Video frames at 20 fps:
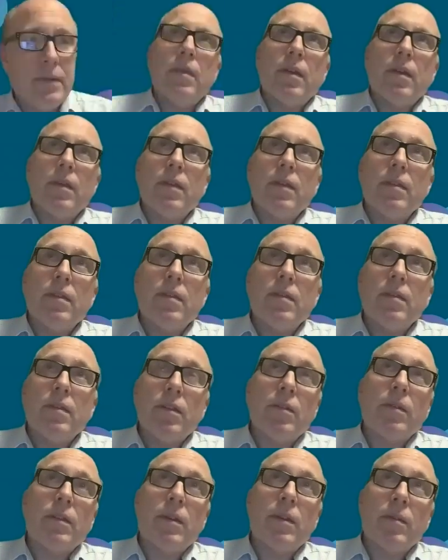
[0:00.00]
I think that,
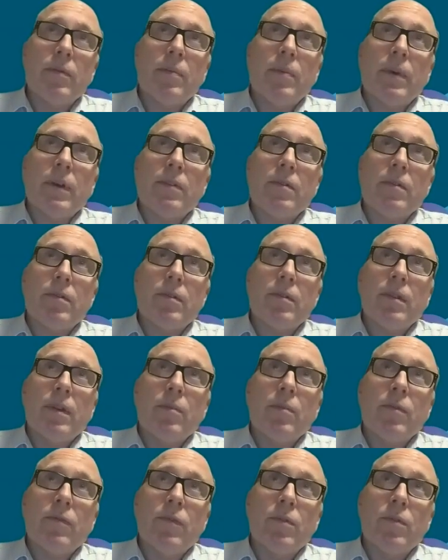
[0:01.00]
it comes back to what I was
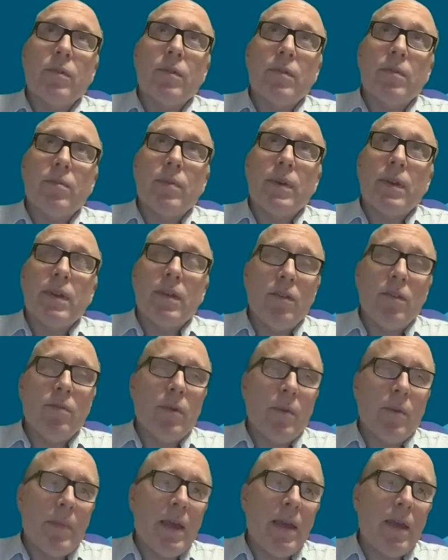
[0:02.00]
saying before, that we're
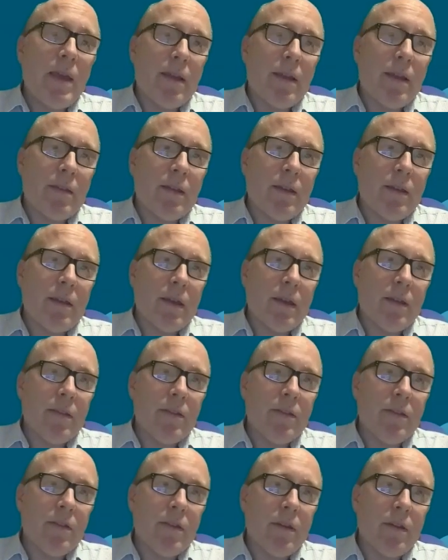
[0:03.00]
human beings,
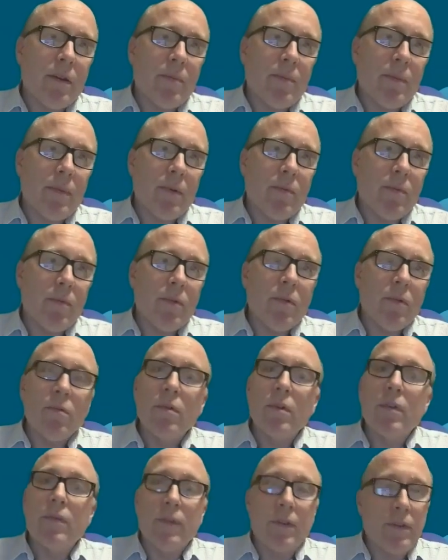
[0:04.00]
and
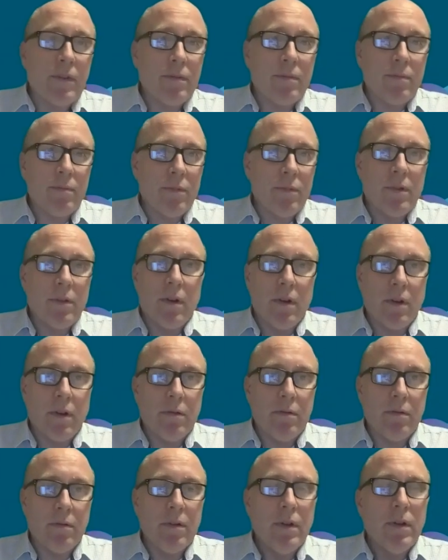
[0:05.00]
all of us would
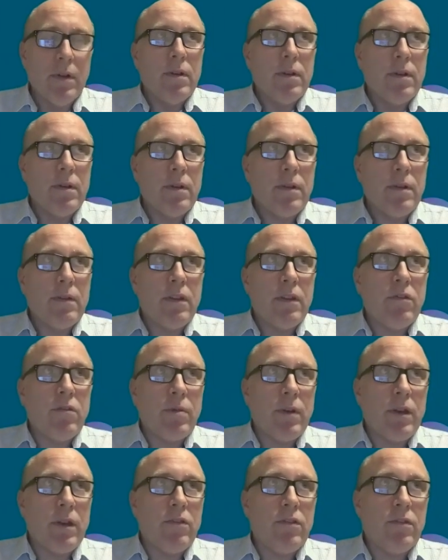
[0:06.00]
know
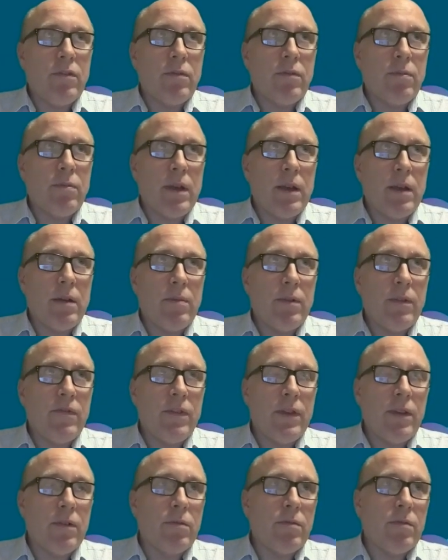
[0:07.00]
situations where we
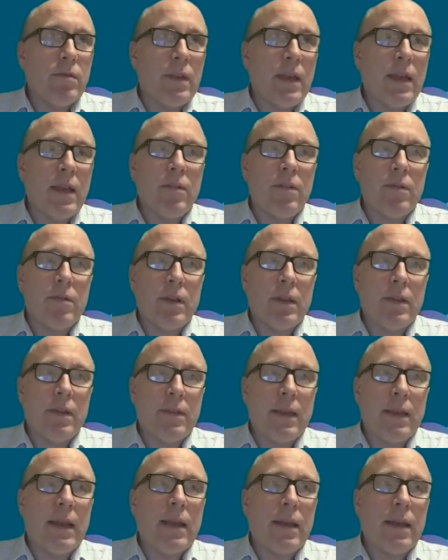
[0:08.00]
feel down and
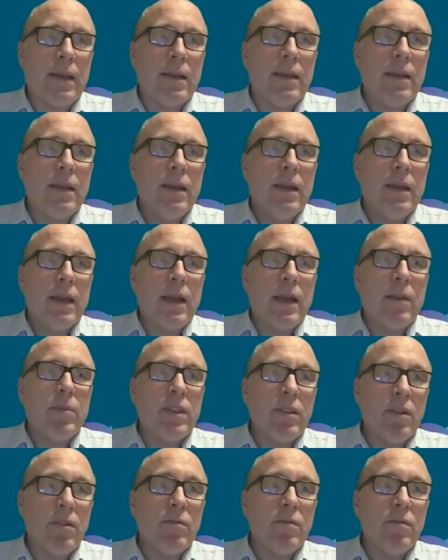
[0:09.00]
sad and
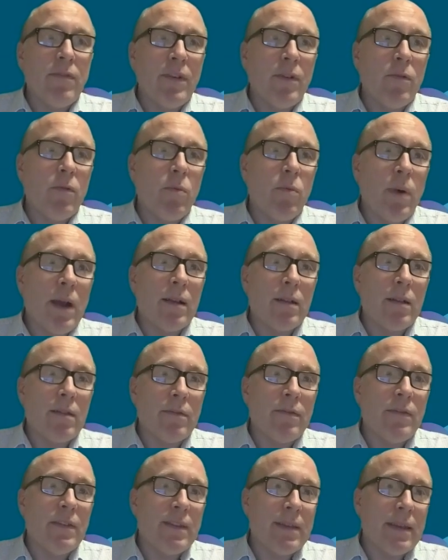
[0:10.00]
we don't feel well
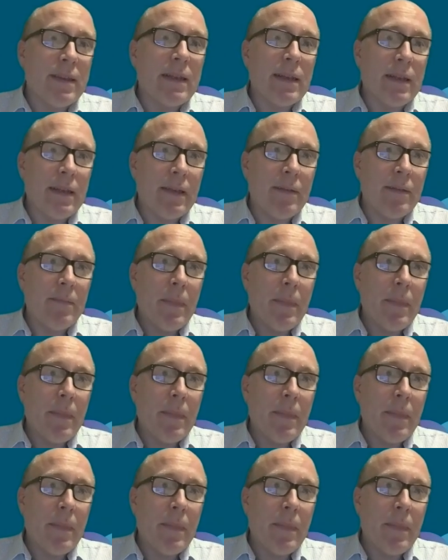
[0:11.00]
physically.